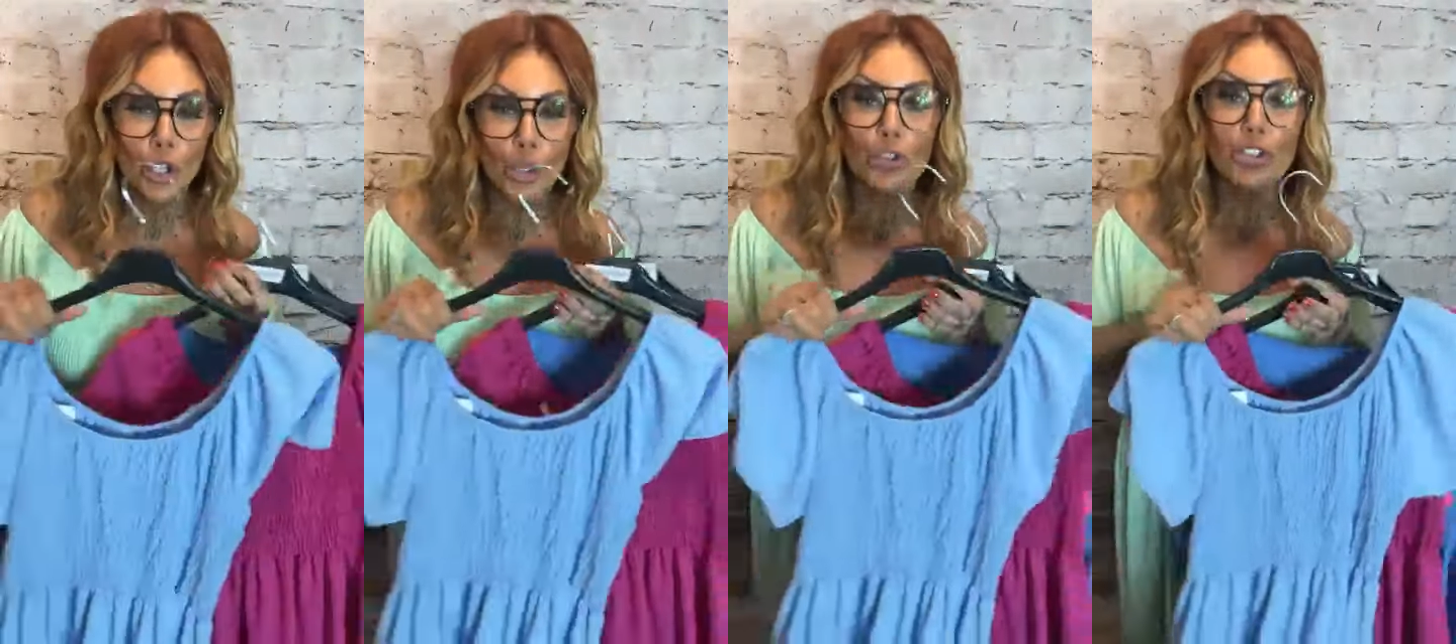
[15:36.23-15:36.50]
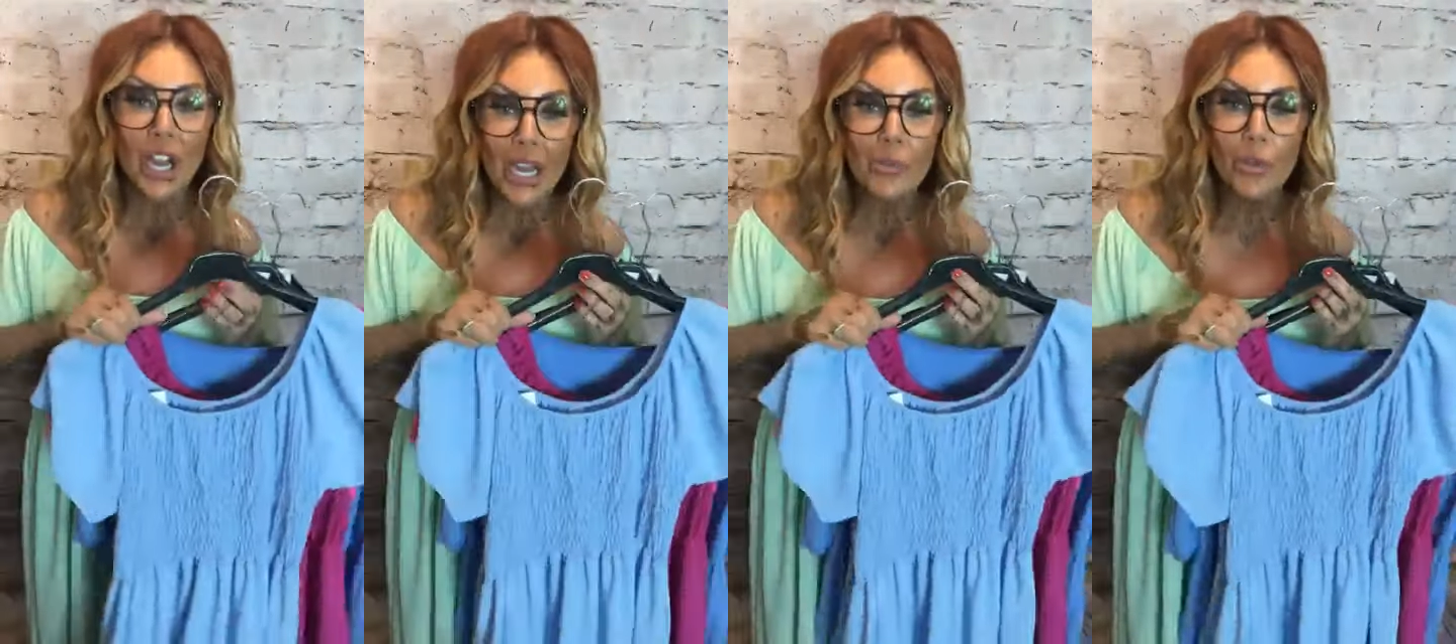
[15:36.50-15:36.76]

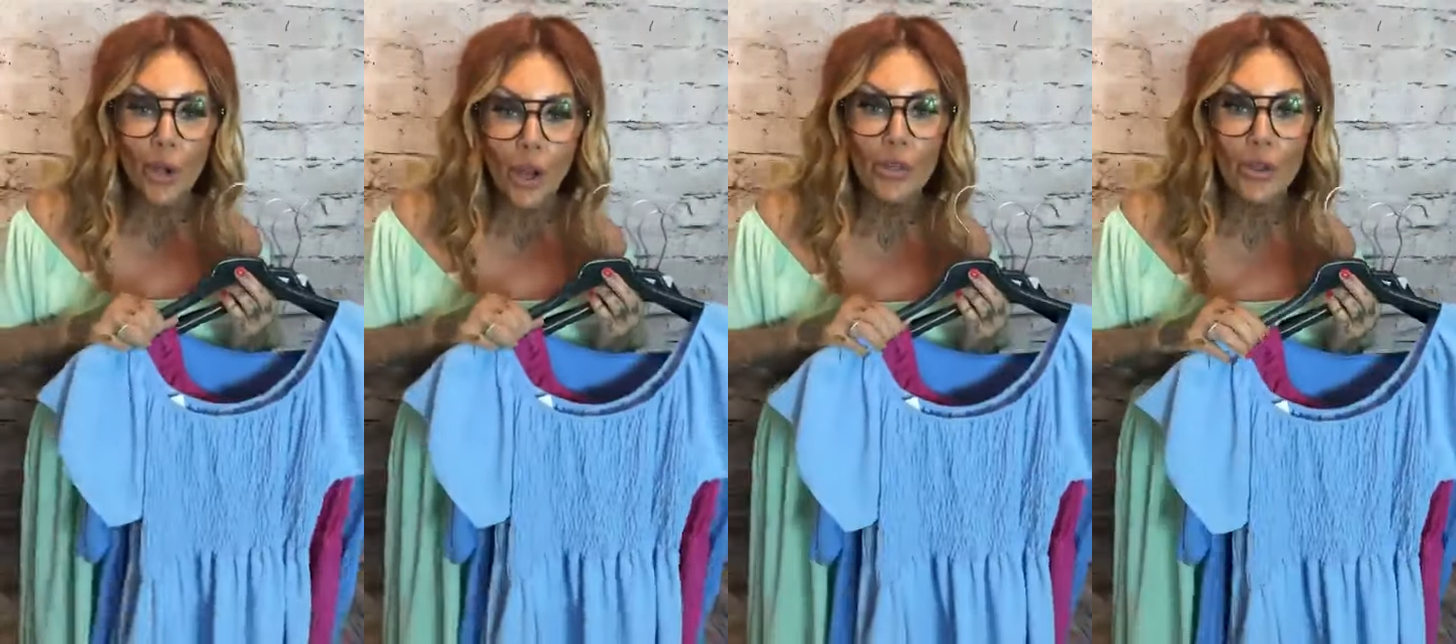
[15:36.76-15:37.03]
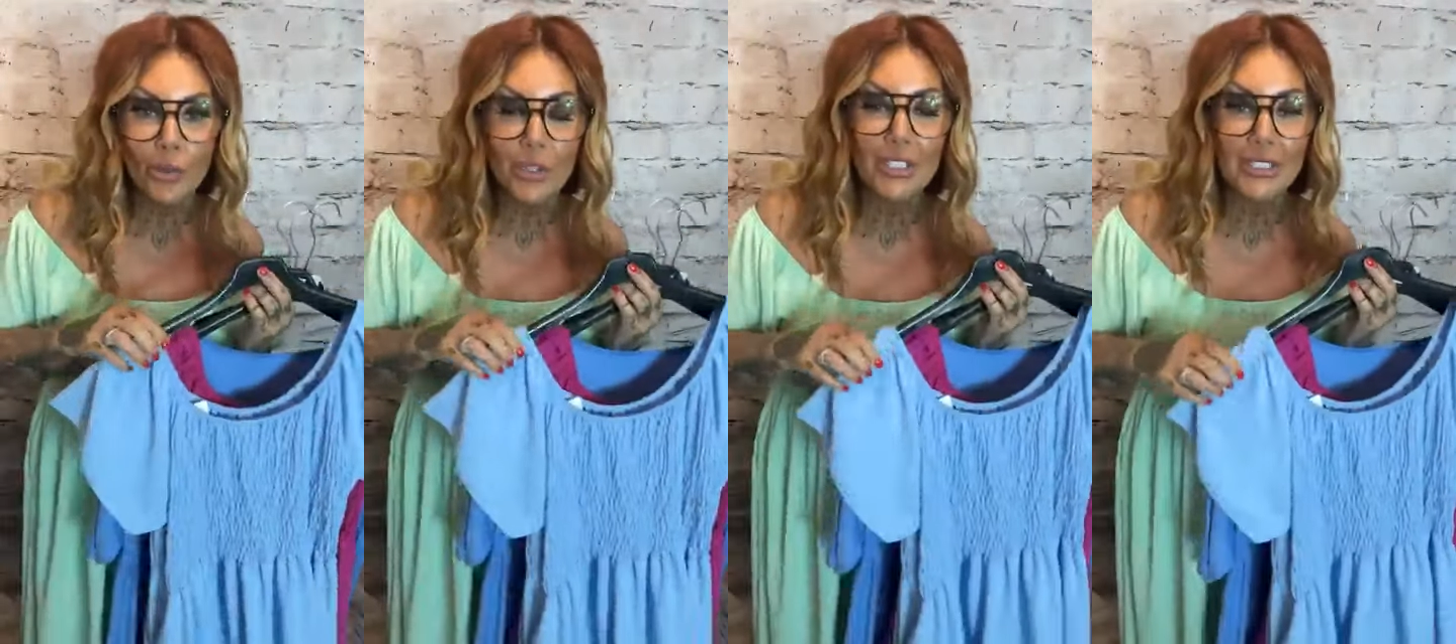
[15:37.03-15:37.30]
You tried one
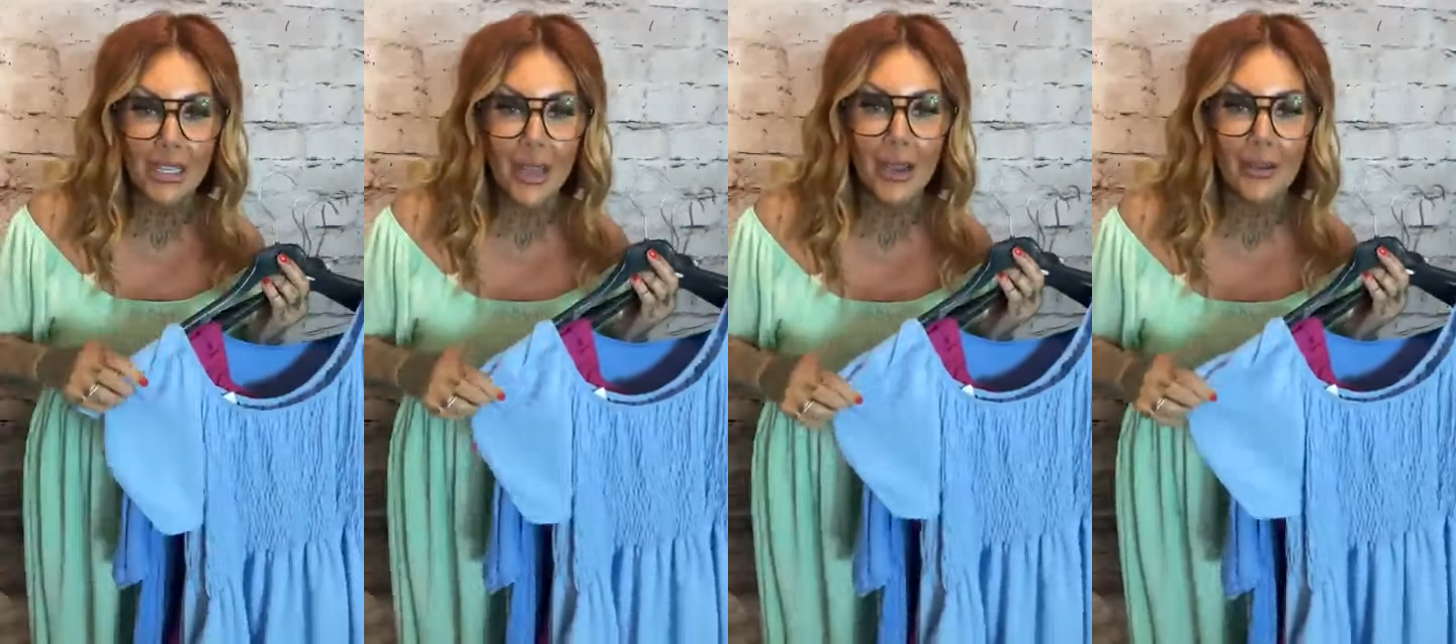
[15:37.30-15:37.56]
on that was